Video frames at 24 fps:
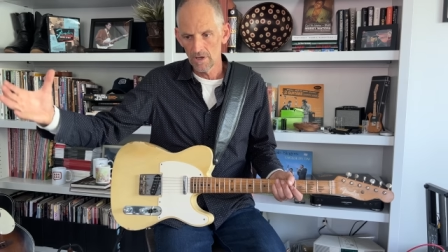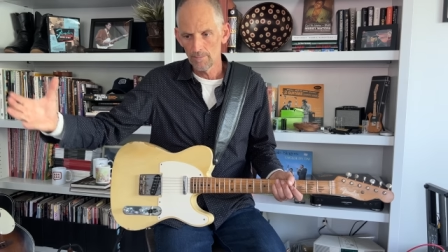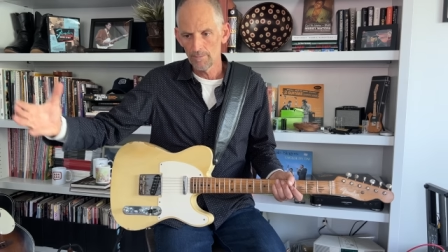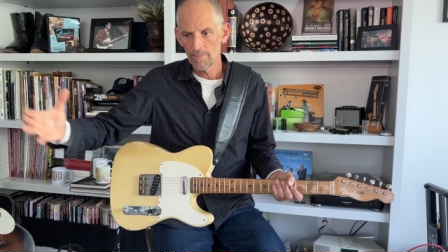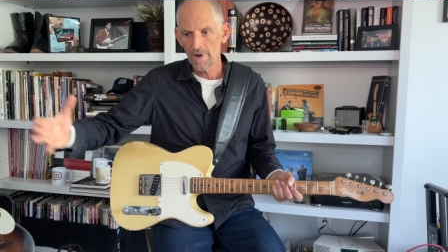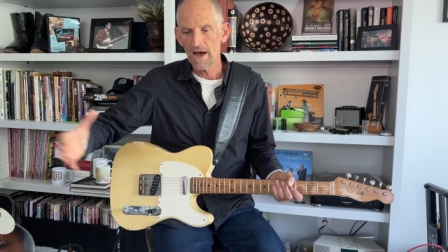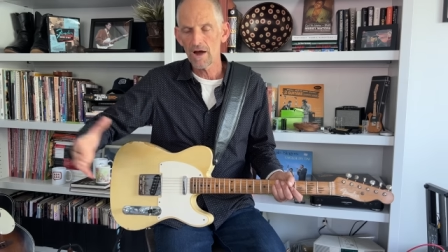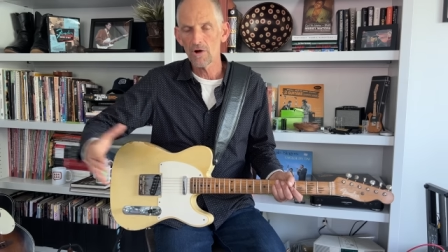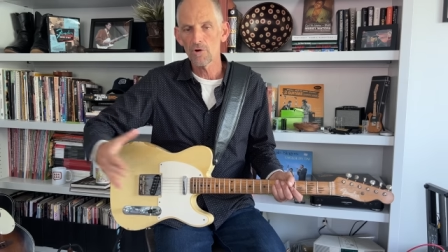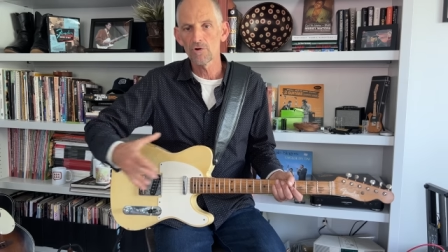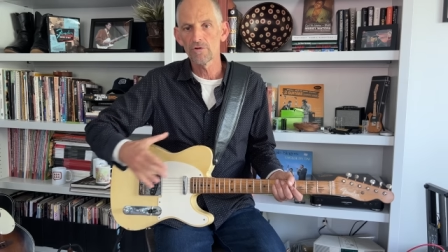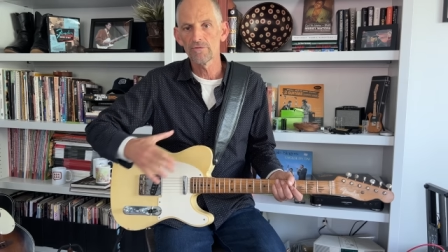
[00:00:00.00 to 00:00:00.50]

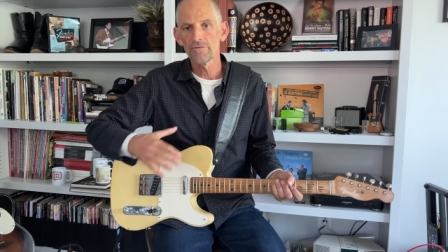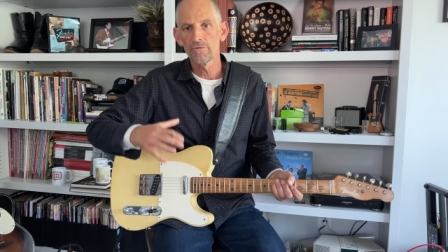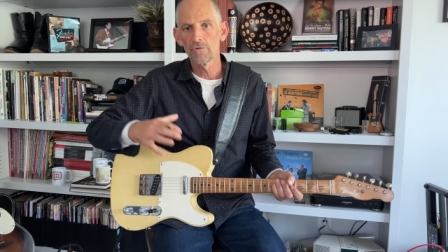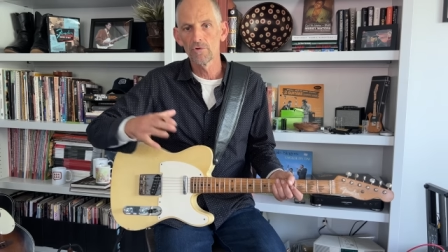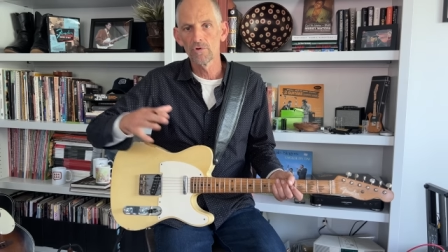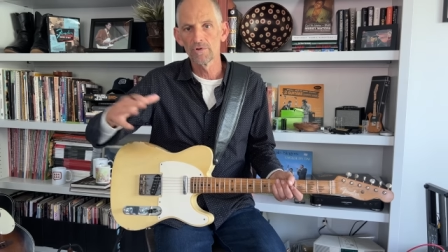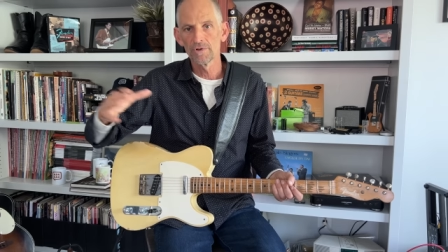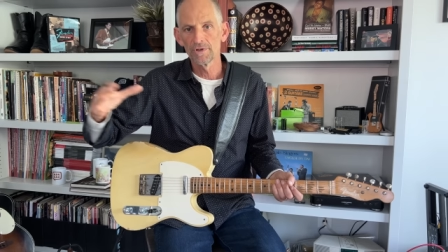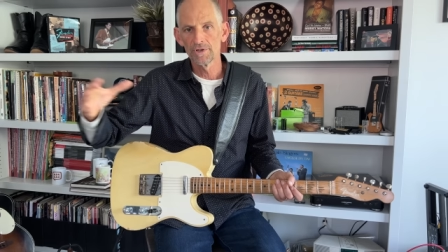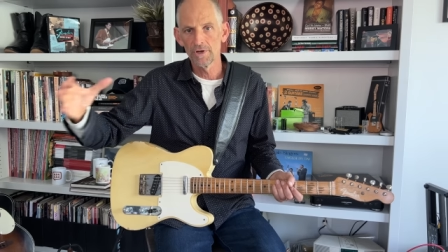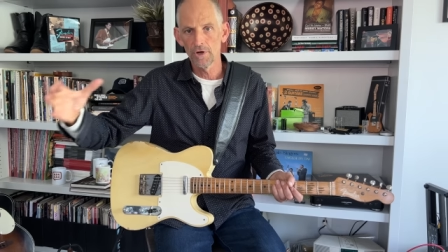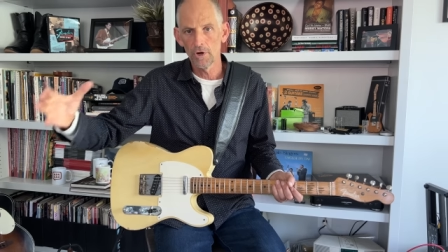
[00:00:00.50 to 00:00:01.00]

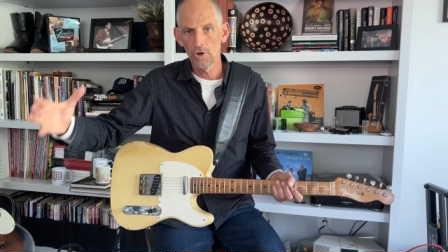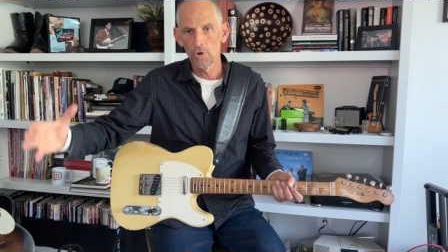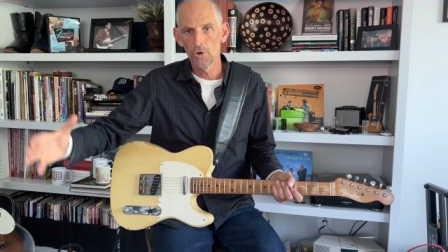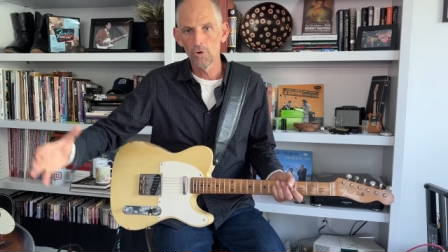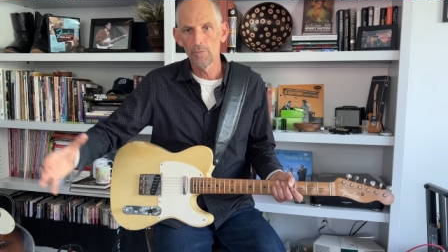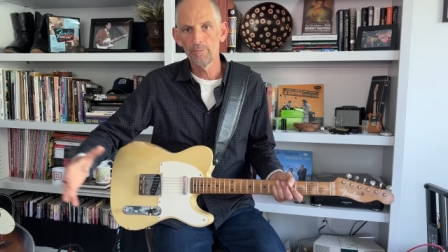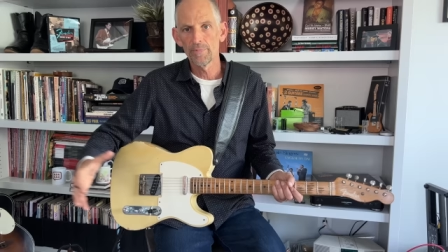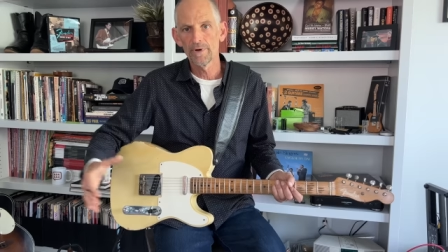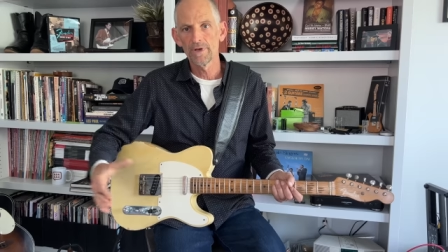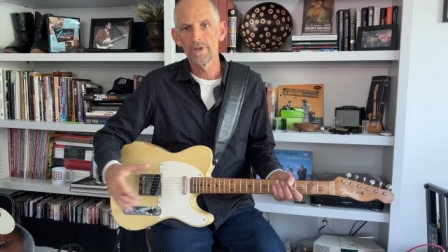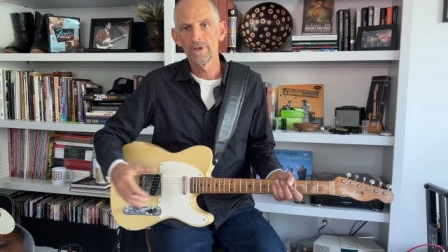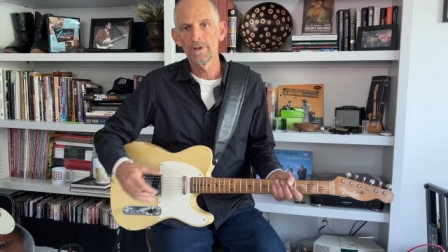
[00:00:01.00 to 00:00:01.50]
powerful and
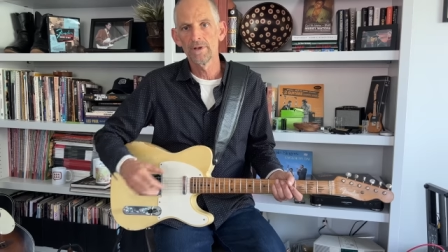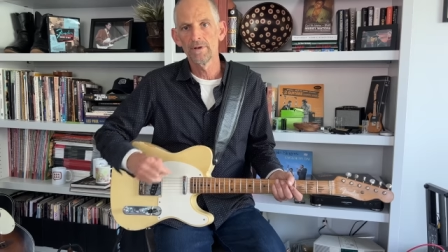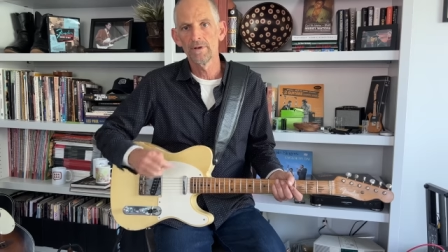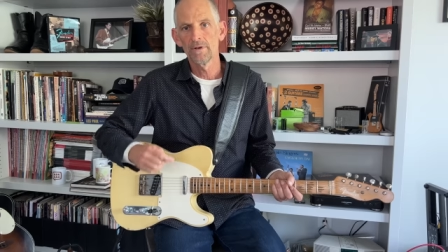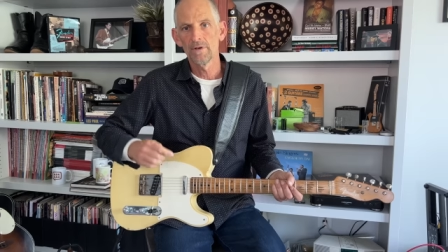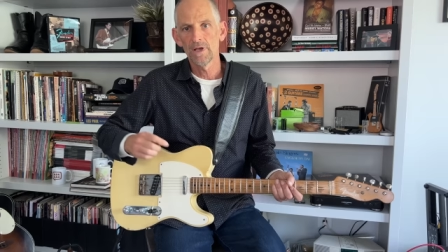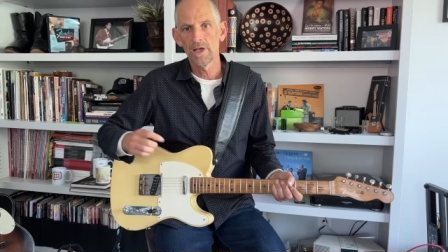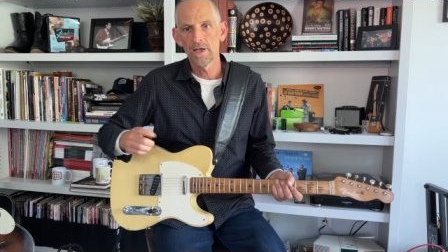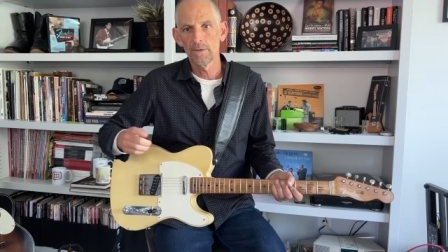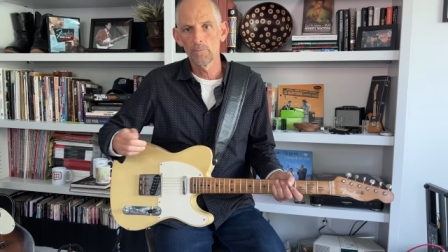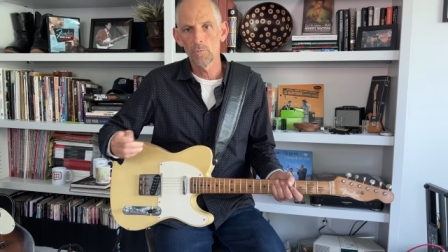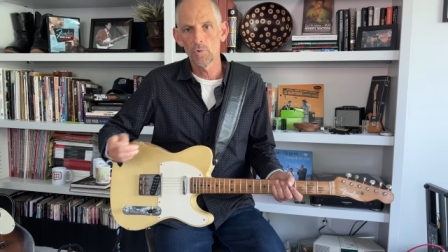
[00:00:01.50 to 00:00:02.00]
open
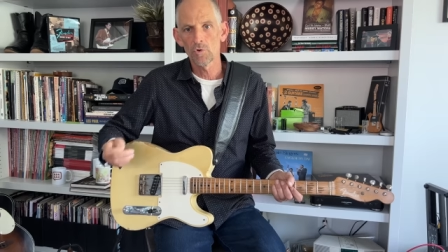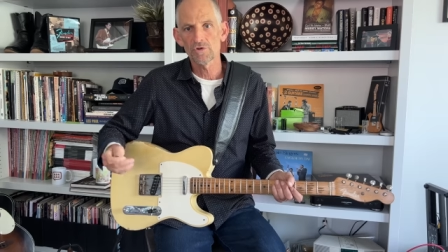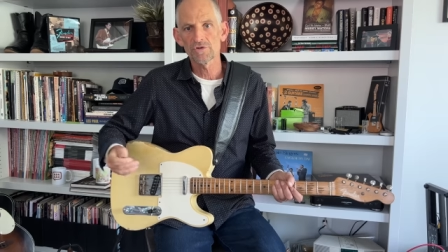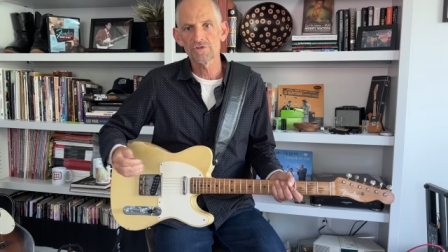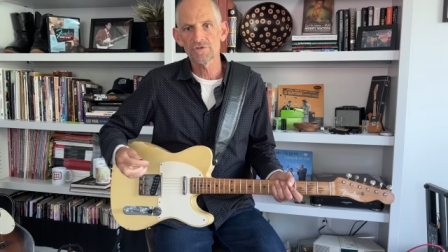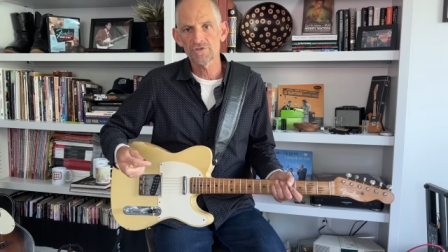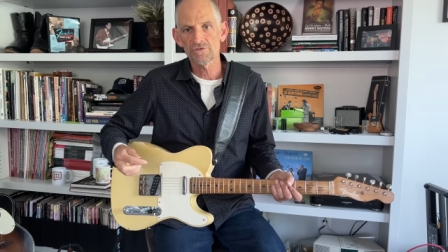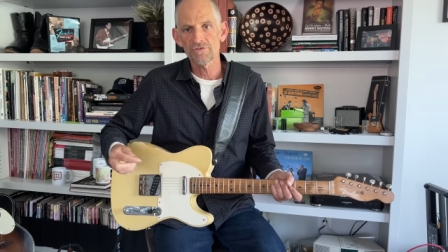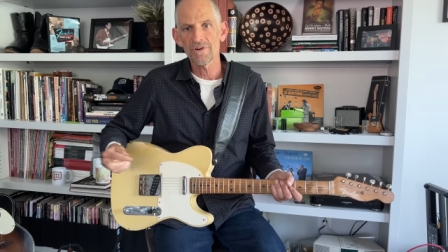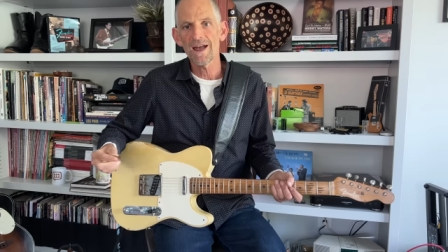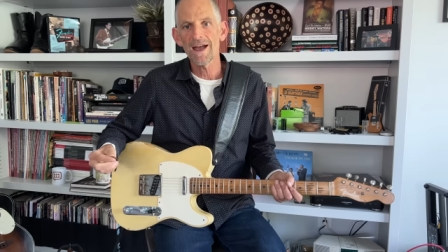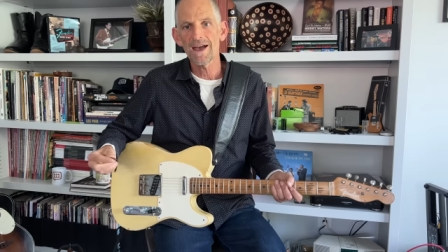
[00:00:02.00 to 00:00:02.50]
and more
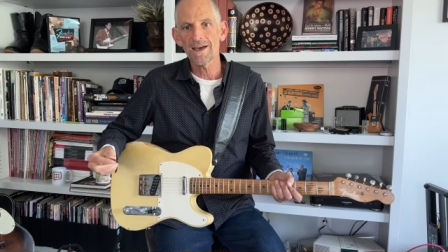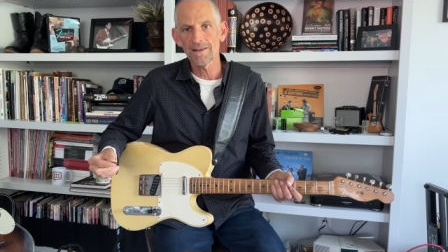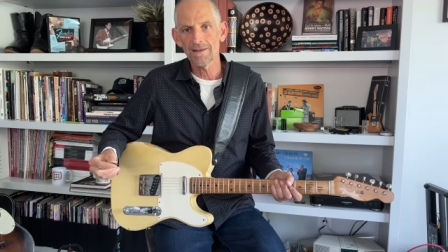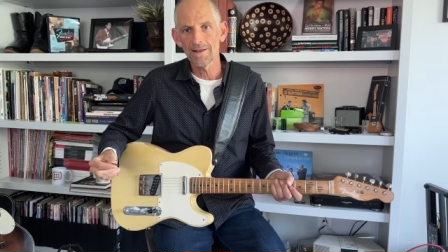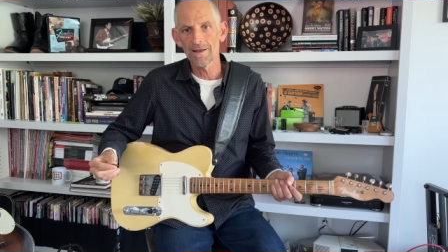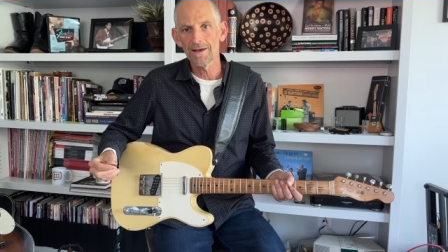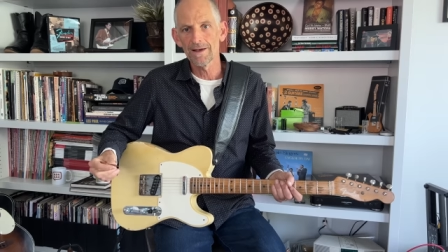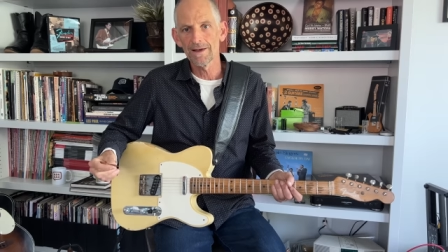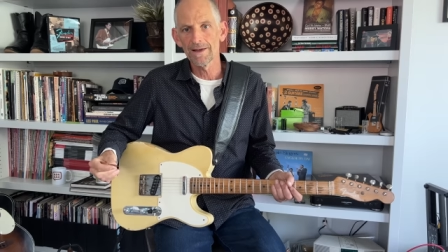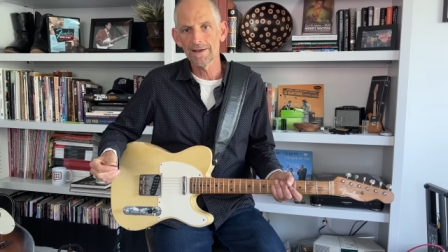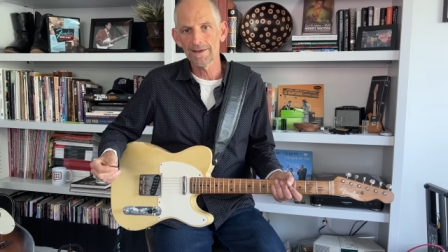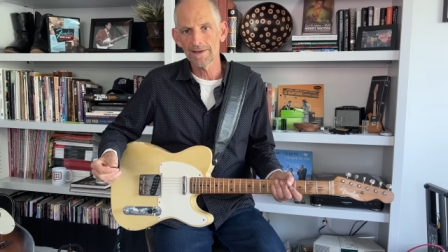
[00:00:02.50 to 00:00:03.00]

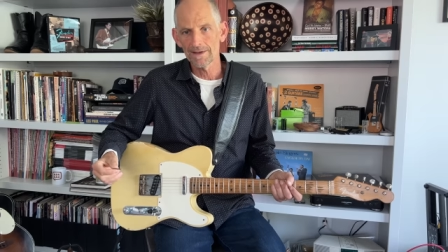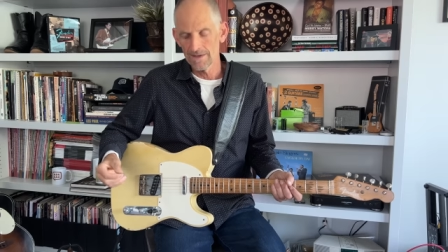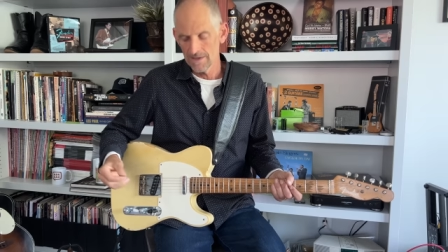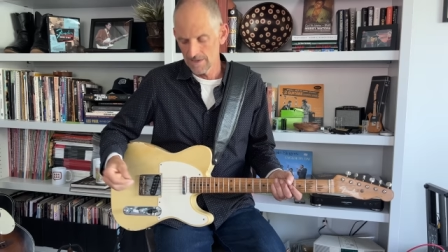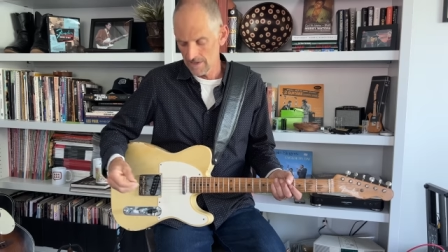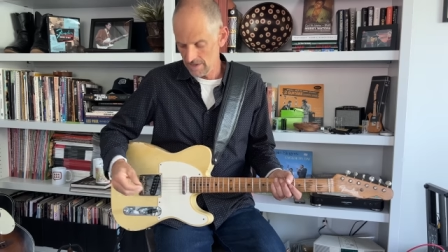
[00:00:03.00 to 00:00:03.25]
strat-like